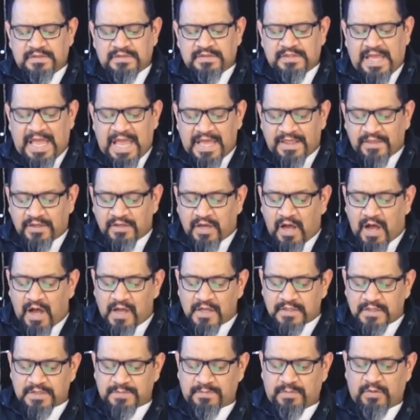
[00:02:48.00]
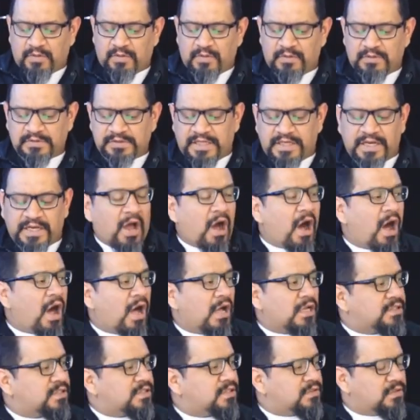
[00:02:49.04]
and the gospel in a
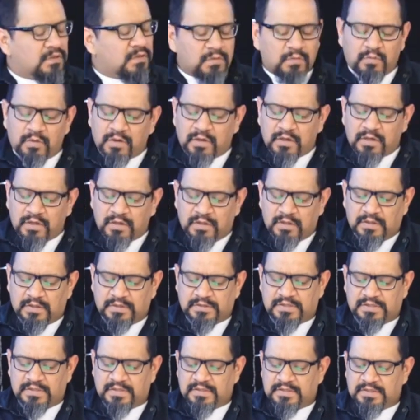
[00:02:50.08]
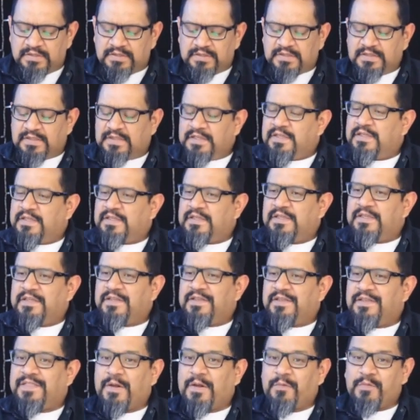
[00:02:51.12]
hostile world
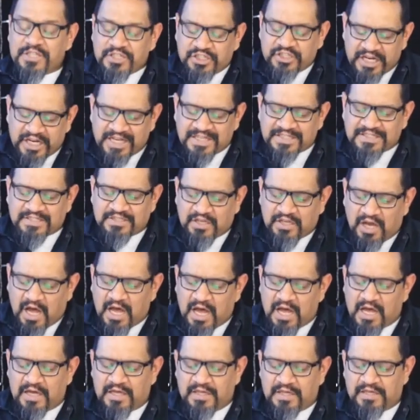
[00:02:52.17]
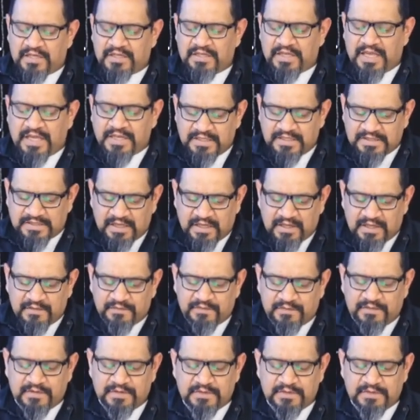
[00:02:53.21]
that rejects God and his love.